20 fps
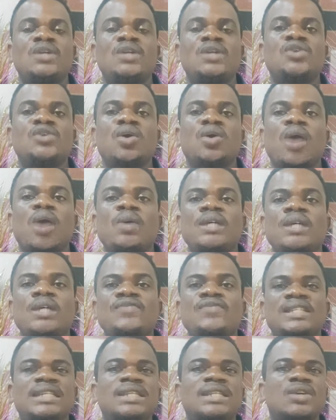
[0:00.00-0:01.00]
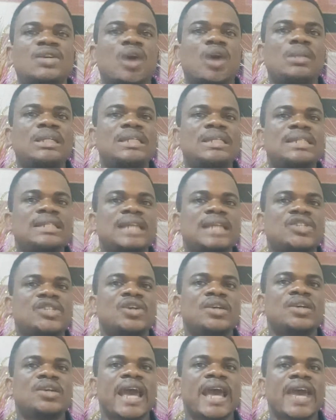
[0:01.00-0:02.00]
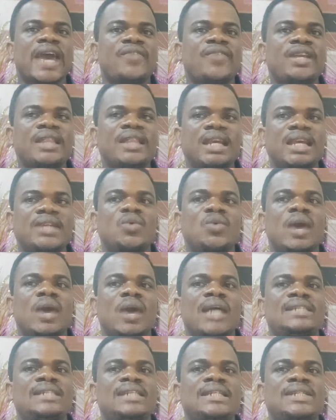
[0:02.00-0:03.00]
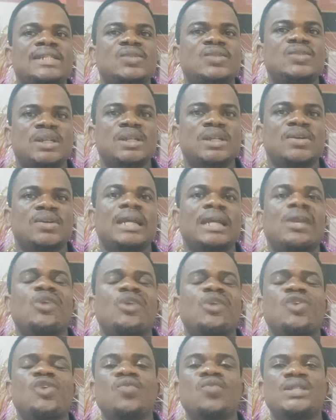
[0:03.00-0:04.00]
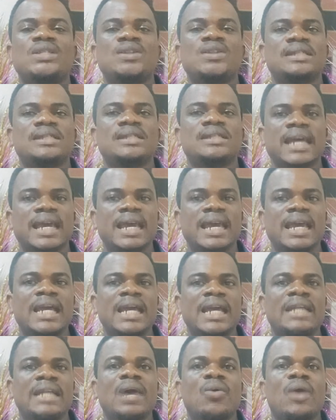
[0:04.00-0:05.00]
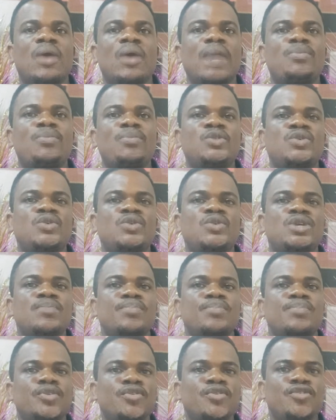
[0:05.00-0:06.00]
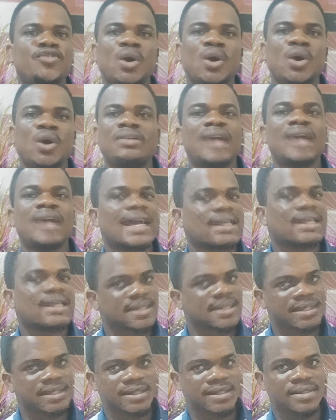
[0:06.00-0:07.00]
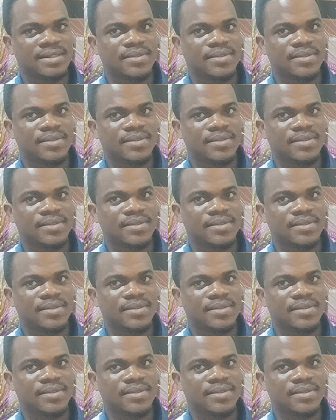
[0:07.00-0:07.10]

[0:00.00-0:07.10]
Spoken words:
So always visit the community section every day to answer this question. There are a lot of questions there that will help you to improve your writing.